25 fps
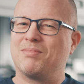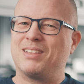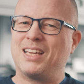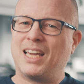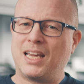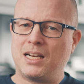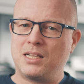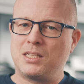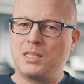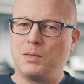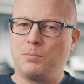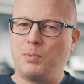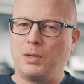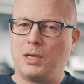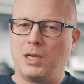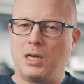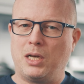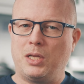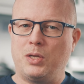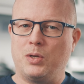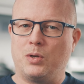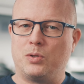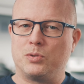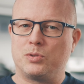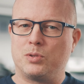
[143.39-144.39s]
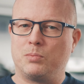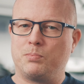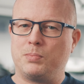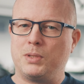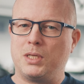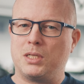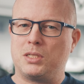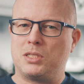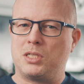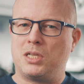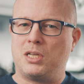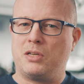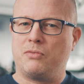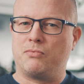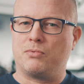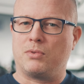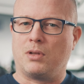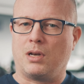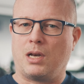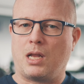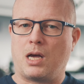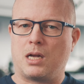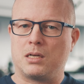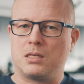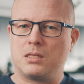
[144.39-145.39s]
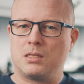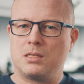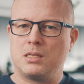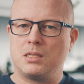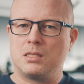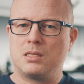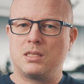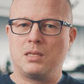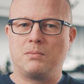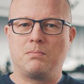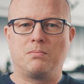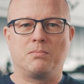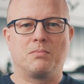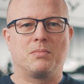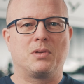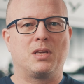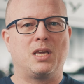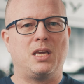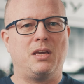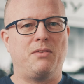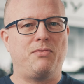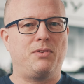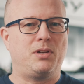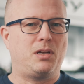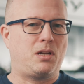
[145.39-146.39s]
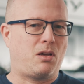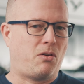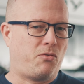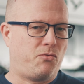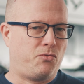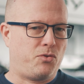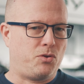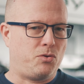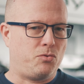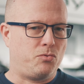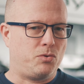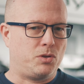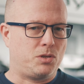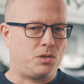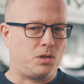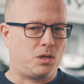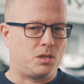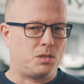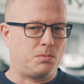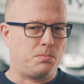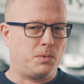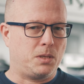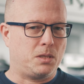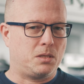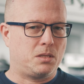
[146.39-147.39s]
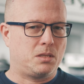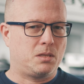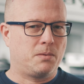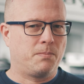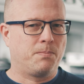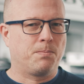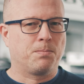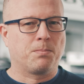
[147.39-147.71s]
can typically also be achieved on larger systems, given a few adjustments.